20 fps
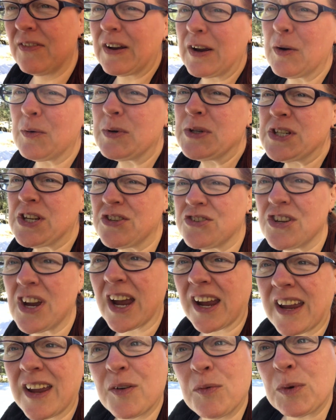figure we should
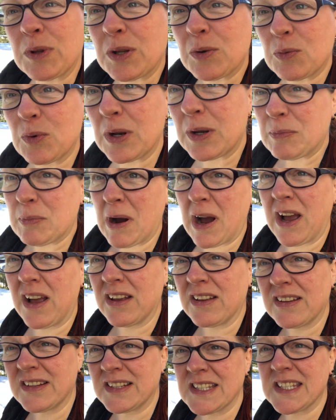check in with the wood
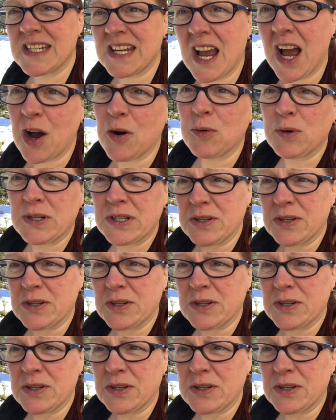pile and see how we're